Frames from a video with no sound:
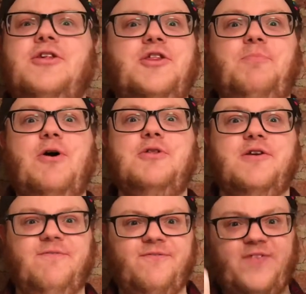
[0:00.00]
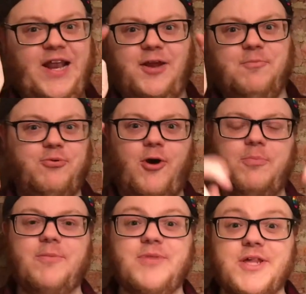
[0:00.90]
the supposed villain
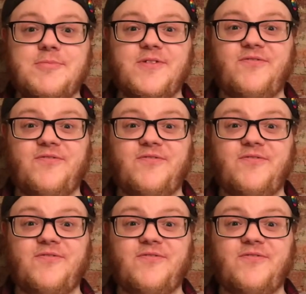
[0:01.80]
problem seems